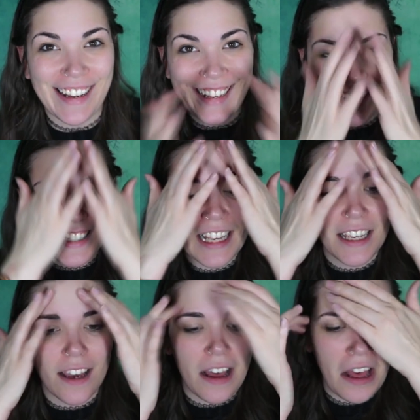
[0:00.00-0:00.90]
It's
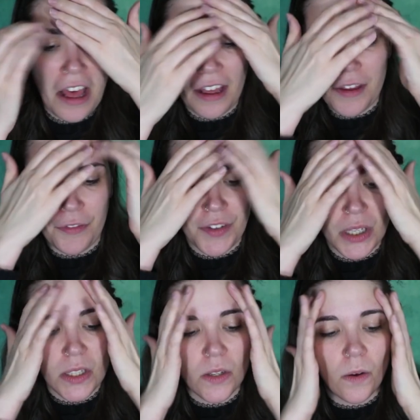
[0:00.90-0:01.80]
like, oh, it
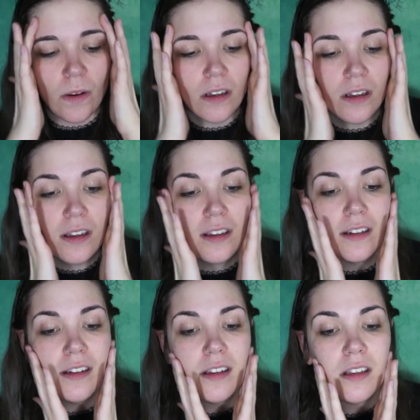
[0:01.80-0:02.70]
feels so good.
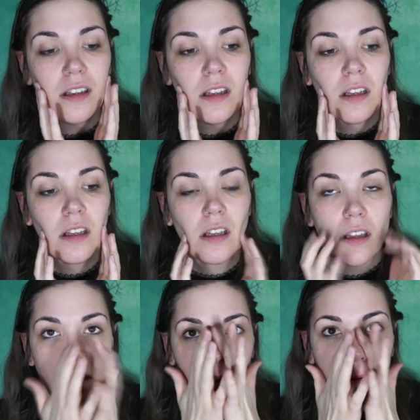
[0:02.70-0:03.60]

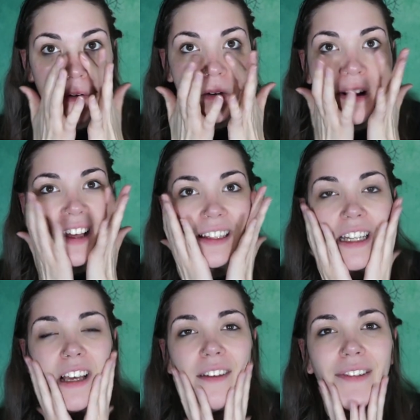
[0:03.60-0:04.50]
Ooh, I
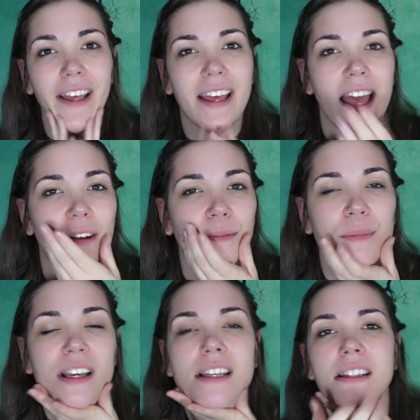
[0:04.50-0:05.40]
love it, and
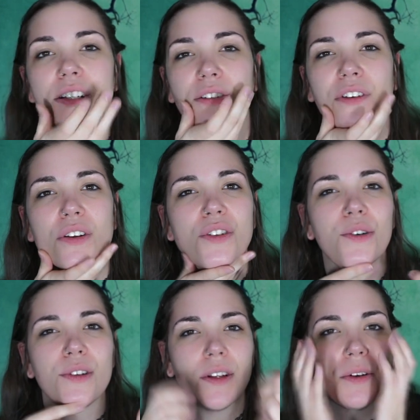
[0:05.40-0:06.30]
my it just feels
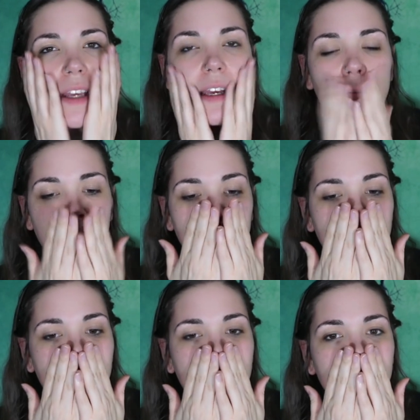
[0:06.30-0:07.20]
so silky.
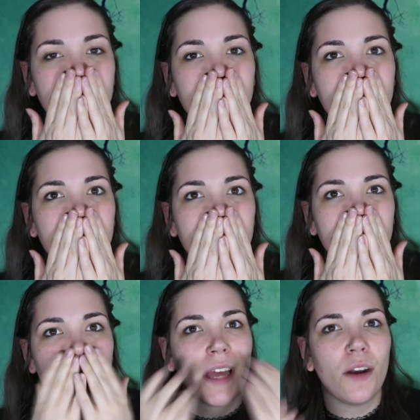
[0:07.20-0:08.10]

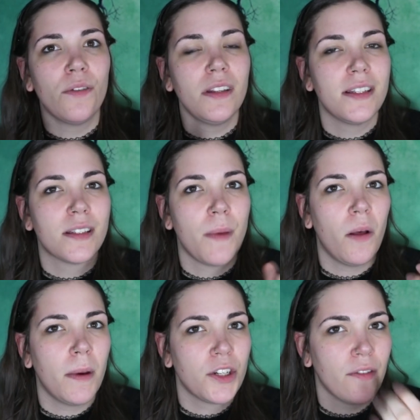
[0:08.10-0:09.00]
I don't really
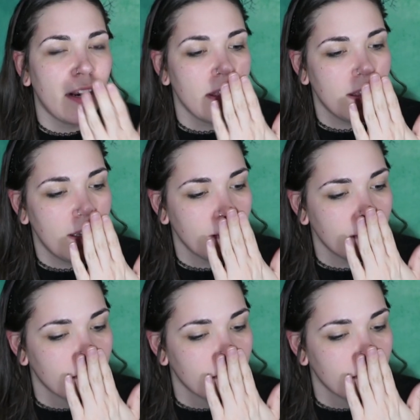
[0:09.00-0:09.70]
smell much of anything.